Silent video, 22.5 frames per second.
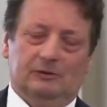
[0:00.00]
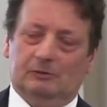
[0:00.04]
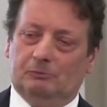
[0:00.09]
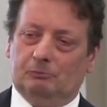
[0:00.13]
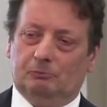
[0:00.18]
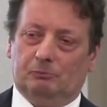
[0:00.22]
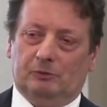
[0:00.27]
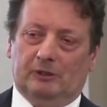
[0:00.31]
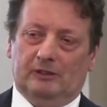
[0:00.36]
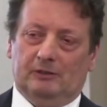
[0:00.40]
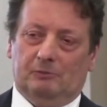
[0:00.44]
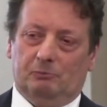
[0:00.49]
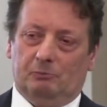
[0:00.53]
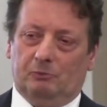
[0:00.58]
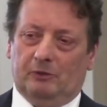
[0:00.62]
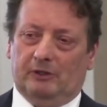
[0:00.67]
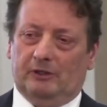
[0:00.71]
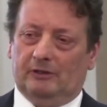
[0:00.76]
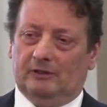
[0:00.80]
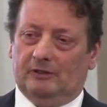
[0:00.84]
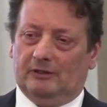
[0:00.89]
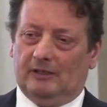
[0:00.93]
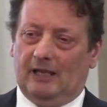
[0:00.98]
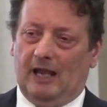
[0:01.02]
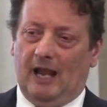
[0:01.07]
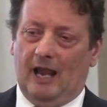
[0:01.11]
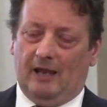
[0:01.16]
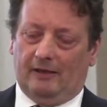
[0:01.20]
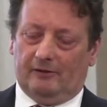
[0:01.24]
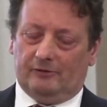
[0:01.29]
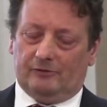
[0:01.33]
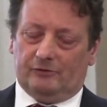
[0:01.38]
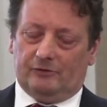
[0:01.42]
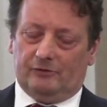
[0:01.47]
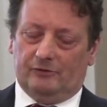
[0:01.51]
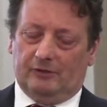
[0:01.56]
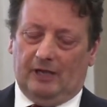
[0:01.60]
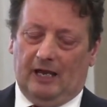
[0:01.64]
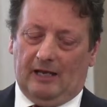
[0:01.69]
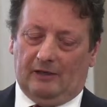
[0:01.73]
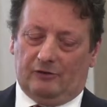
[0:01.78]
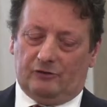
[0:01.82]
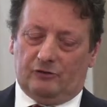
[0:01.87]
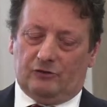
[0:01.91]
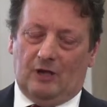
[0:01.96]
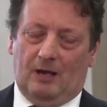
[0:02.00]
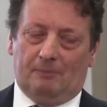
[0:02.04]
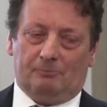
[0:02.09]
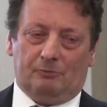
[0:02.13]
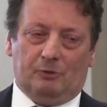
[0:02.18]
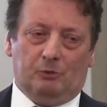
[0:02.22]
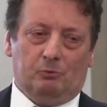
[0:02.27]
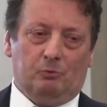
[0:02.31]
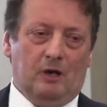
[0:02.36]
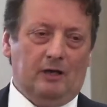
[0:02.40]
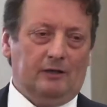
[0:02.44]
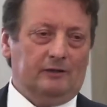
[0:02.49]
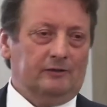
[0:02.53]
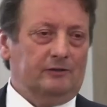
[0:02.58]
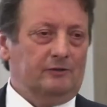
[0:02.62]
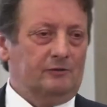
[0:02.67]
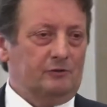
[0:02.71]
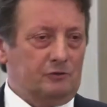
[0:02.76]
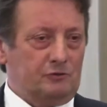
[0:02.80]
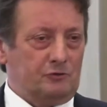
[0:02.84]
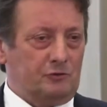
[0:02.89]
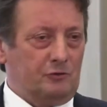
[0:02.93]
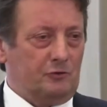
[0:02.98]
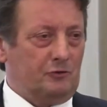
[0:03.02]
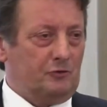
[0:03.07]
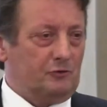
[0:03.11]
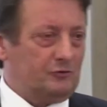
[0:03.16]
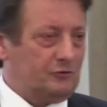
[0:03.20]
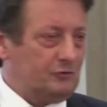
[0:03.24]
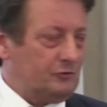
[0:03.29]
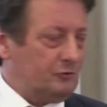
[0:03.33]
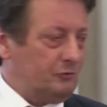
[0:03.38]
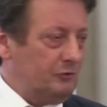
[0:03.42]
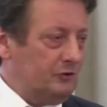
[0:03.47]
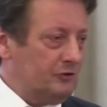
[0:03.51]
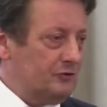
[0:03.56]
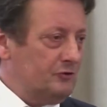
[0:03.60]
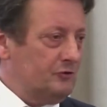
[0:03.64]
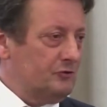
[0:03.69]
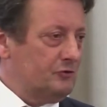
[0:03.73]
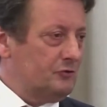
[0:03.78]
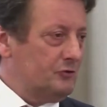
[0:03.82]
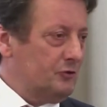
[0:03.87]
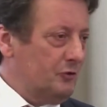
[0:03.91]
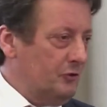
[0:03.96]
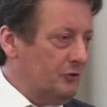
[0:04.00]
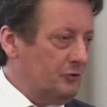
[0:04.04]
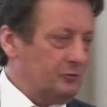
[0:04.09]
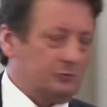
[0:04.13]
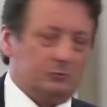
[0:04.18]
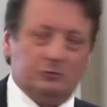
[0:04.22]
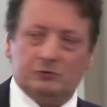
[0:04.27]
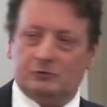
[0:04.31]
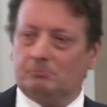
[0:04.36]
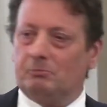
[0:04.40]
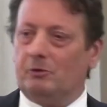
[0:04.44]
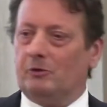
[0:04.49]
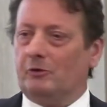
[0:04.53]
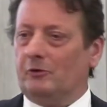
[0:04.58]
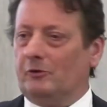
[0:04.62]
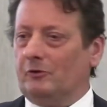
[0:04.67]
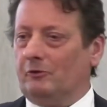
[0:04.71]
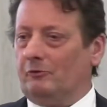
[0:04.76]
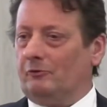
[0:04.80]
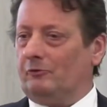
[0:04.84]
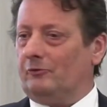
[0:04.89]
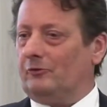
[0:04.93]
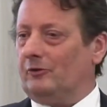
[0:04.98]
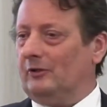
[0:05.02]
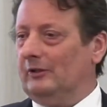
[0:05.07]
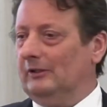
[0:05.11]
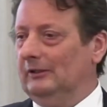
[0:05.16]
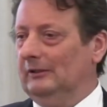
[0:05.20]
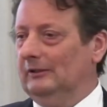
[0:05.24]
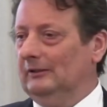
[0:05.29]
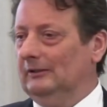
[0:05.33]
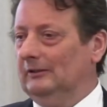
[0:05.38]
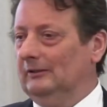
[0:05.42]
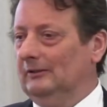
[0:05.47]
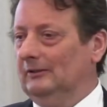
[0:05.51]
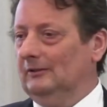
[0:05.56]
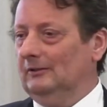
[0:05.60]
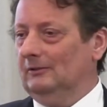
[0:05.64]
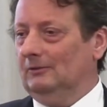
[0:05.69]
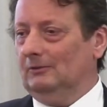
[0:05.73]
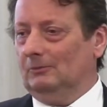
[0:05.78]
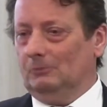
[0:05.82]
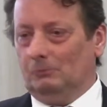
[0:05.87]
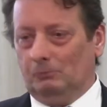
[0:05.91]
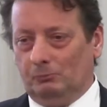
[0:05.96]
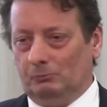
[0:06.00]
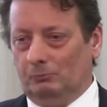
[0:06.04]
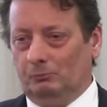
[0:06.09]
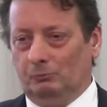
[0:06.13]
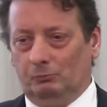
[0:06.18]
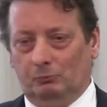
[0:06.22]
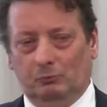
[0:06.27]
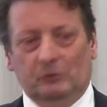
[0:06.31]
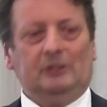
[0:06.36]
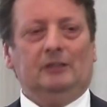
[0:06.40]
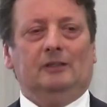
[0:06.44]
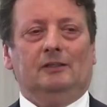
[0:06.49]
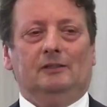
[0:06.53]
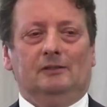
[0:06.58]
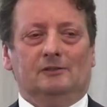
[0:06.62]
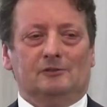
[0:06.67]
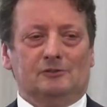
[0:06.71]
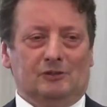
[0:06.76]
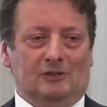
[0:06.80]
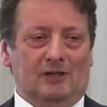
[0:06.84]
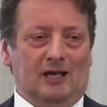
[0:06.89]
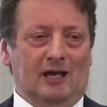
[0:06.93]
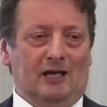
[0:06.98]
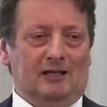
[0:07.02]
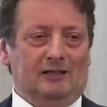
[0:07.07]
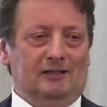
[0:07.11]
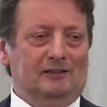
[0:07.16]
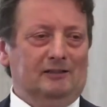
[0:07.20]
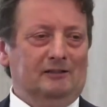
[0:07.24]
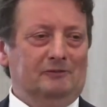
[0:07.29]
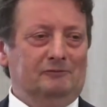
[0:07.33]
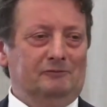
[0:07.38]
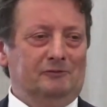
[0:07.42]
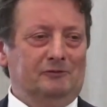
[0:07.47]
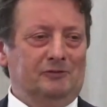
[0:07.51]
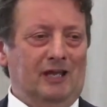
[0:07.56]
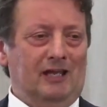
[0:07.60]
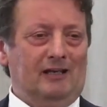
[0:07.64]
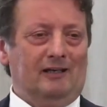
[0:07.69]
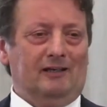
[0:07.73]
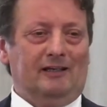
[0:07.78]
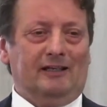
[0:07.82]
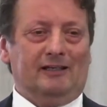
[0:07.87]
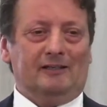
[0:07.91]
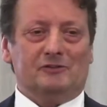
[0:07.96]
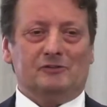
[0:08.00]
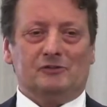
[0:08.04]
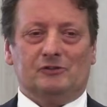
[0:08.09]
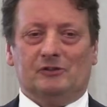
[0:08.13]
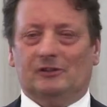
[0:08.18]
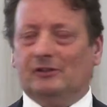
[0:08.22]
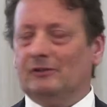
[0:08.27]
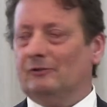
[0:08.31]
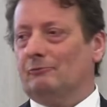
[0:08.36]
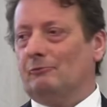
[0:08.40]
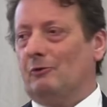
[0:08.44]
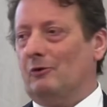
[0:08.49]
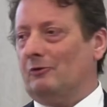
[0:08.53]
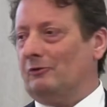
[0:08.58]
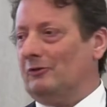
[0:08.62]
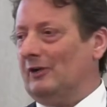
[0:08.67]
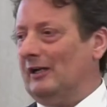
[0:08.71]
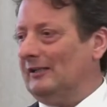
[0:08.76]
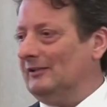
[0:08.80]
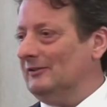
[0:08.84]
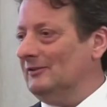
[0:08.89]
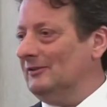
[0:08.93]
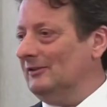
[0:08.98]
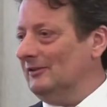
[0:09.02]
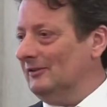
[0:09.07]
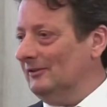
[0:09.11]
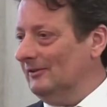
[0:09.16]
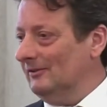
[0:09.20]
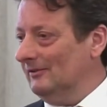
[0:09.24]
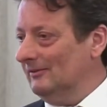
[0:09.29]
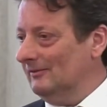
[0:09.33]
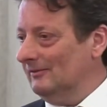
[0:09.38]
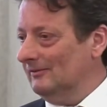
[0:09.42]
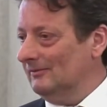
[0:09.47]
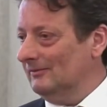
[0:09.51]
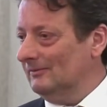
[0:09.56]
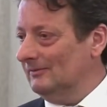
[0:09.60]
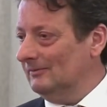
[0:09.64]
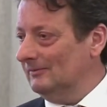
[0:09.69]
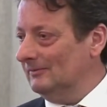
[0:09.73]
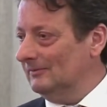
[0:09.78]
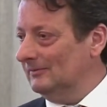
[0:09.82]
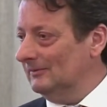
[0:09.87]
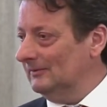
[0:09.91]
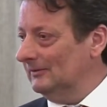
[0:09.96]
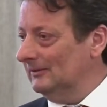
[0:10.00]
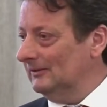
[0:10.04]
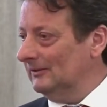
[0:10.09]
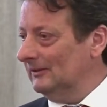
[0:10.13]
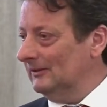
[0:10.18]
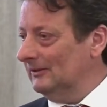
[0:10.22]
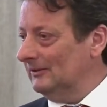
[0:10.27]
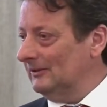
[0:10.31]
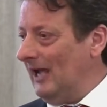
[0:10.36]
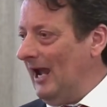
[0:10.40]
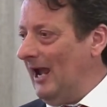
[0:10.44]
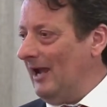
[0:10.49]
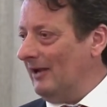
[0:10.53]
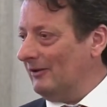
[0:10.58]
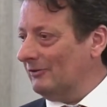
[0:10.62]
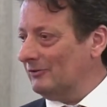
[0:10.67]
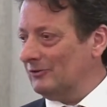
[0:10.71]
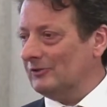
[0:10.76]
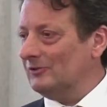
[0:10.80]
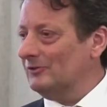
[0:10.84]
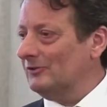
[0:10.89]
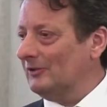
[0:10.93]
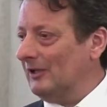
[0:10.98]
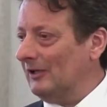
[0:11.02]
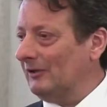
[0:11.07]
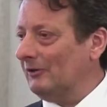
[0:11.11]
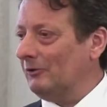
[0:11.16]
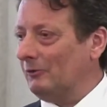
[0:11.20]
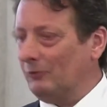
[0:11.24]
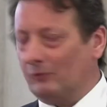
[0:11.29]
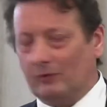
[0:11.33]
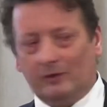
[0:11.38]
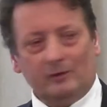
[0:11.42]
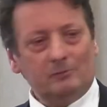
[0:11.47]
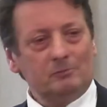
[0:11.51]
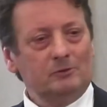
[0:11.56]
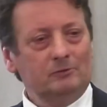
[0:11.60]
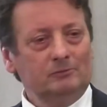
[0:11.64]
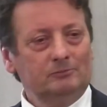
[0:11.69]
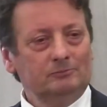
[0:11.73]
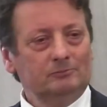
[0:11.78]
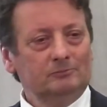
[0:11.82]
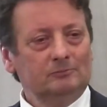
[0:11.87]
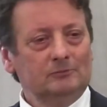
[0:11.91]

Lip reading: when Acts chapter 1 and the Christian church was birthed, we today live in that legacy of what they did in Acts. Isn't that incredible?